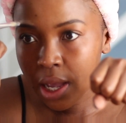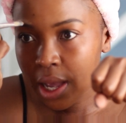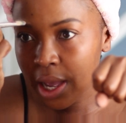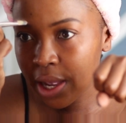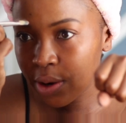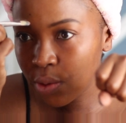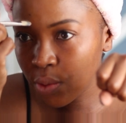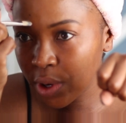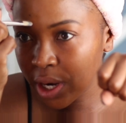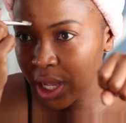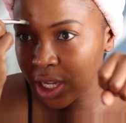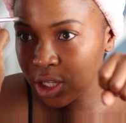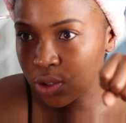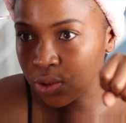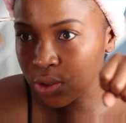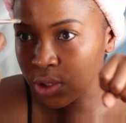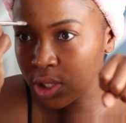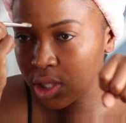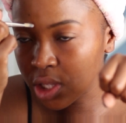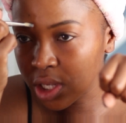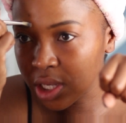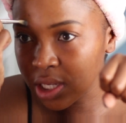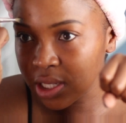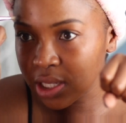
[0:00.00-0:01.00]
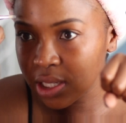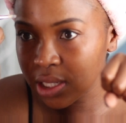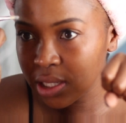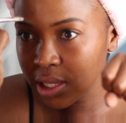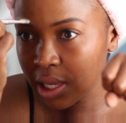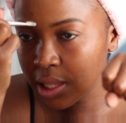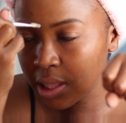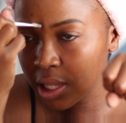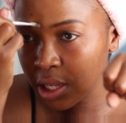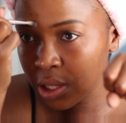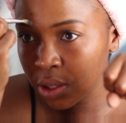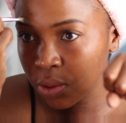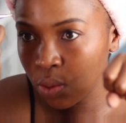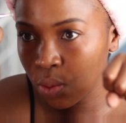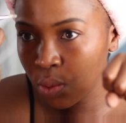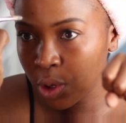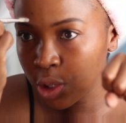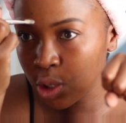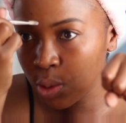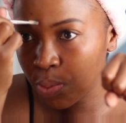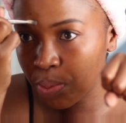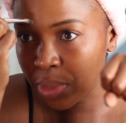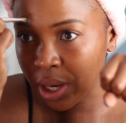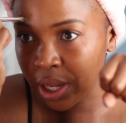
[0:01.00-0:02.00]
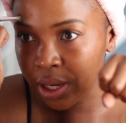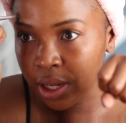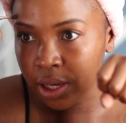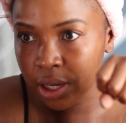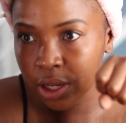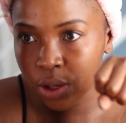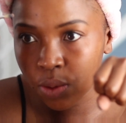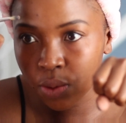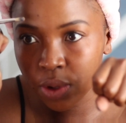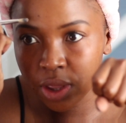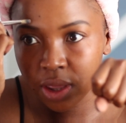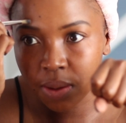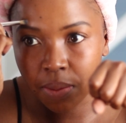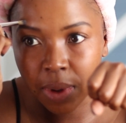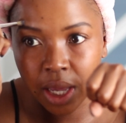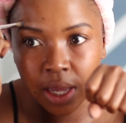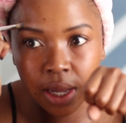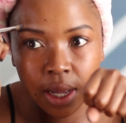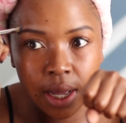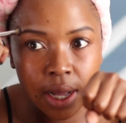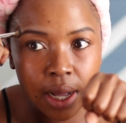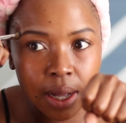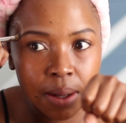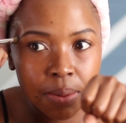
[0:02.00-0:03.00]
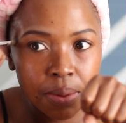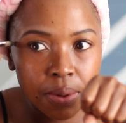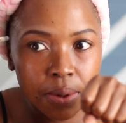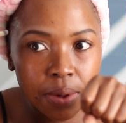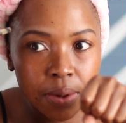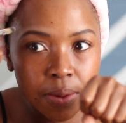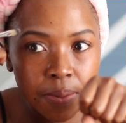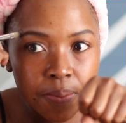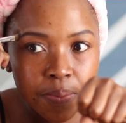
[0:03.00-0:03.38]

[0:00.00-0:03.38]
And when I do this, and then when you blend it in with the makeup,